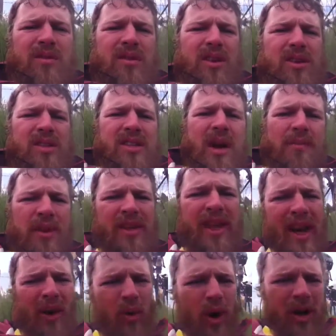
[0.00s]
There's something
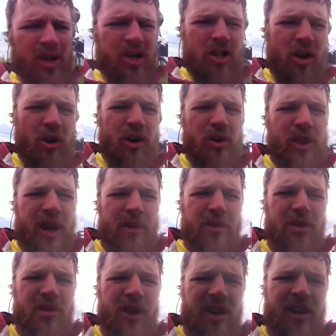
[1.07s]
that I want to show you that I've
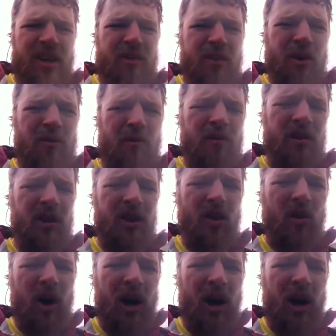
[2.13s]
been thinking about for a little